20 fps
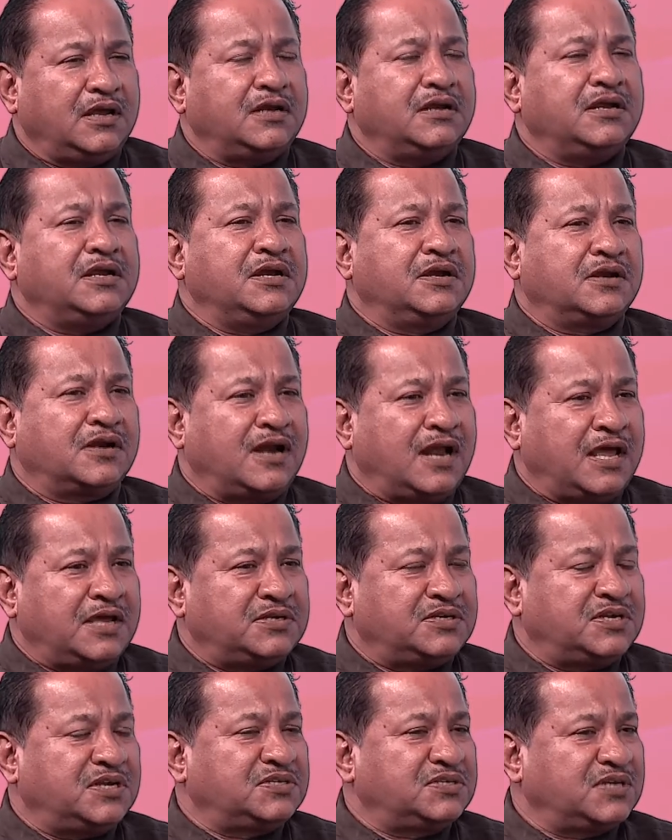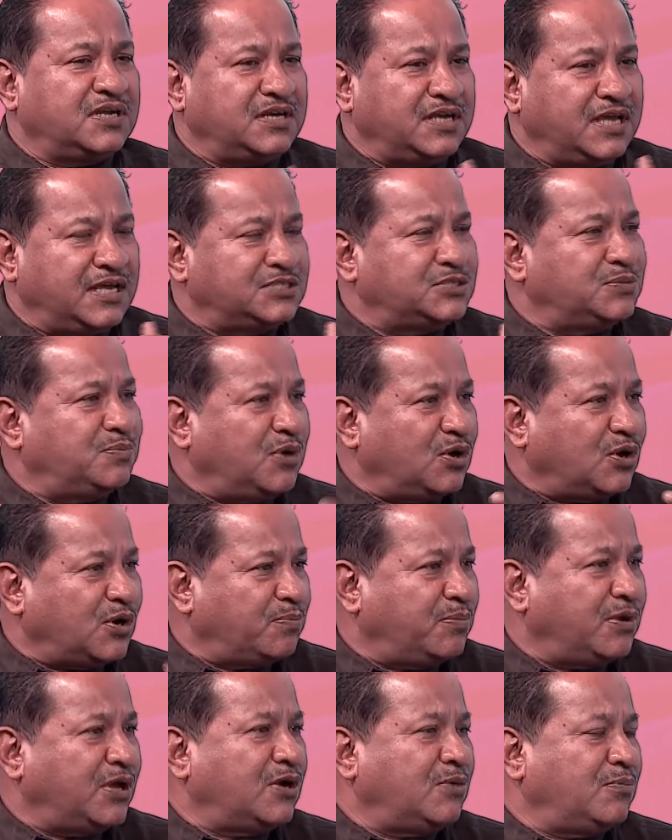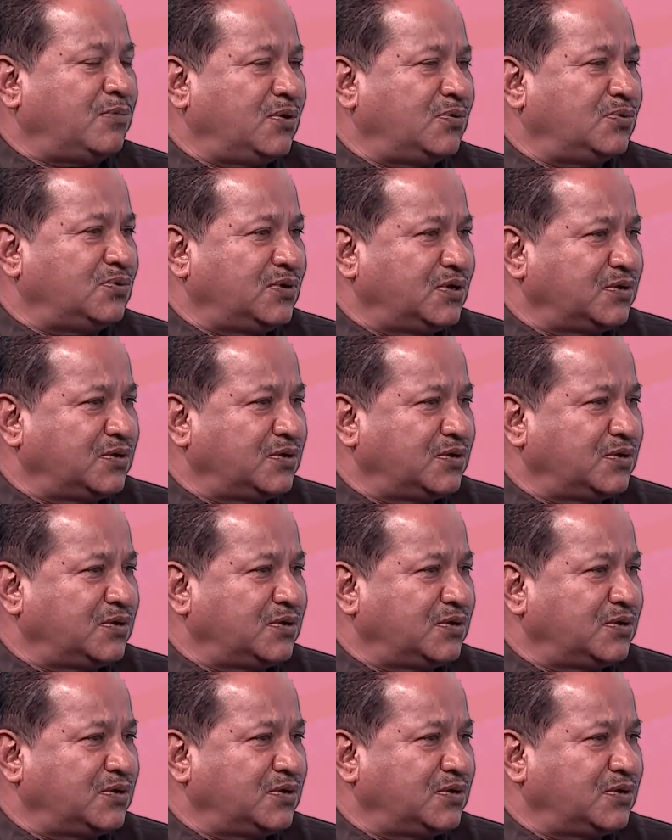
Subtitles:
And internalization as paramount.